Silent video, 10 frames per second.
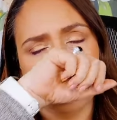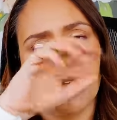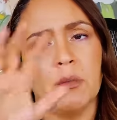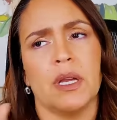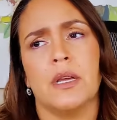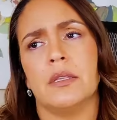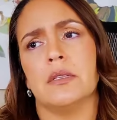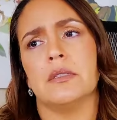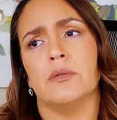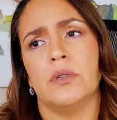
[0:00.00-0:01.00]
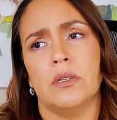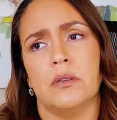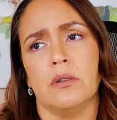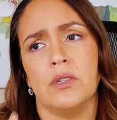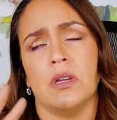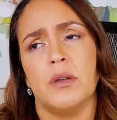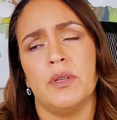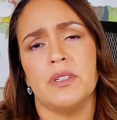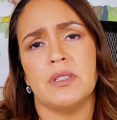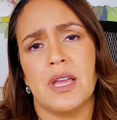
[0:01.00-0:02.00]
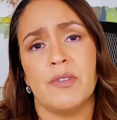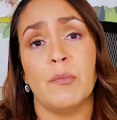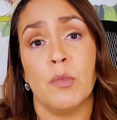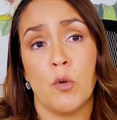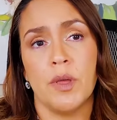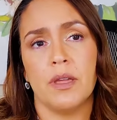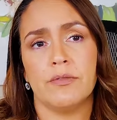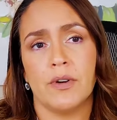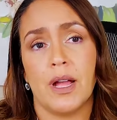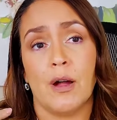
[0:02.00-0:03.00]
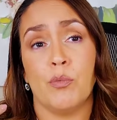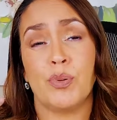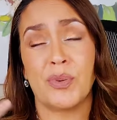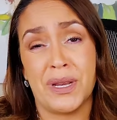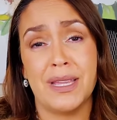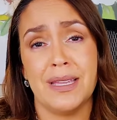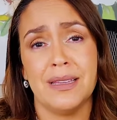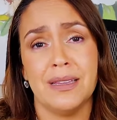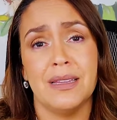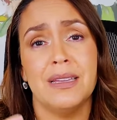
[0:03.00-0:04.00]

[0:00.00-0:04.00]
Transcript: Oh my God, that is so good. Hold on. Can we just have a moment for how pretty?